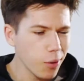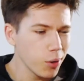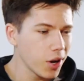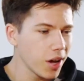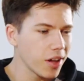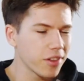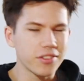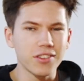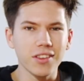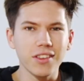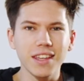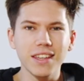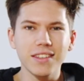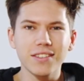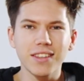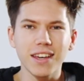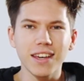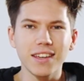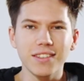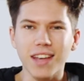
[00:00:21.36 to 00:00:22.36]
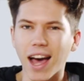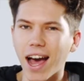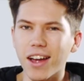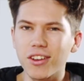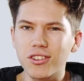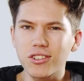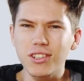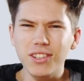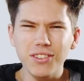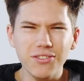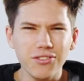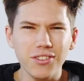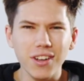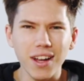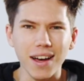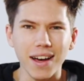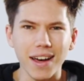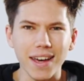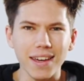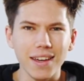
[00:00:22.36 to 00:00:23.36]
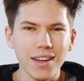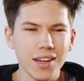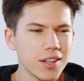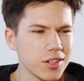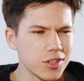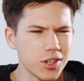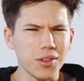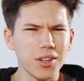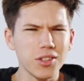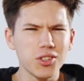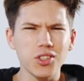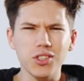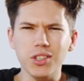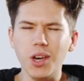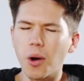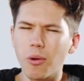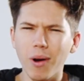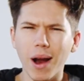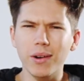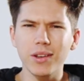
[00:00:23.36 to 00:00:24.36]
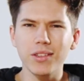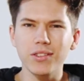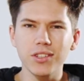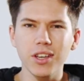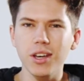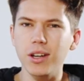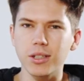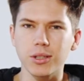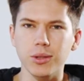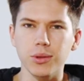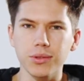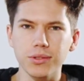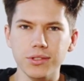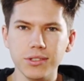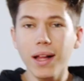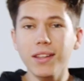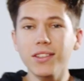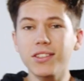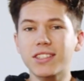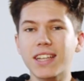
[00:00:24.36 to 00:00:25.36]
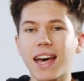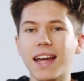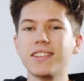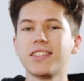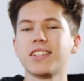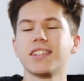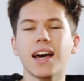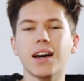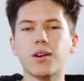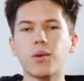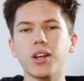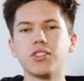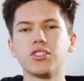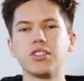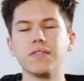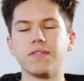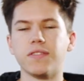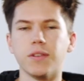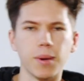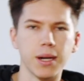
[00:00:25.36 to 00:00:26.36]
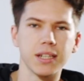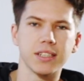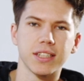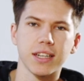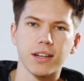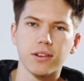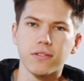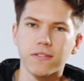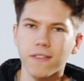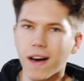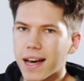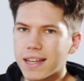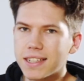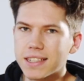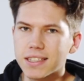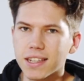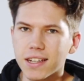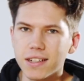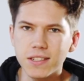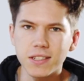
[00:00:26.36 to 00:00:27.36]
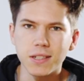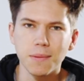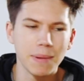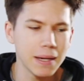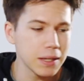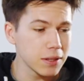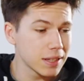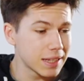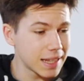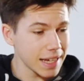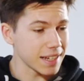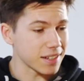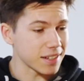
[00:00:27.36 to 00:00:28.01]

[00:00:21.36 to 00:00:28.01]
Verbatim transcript: How on earth do these things actually fly? Don't they just go round in circles? Well, to answer that question for myself, I decided to build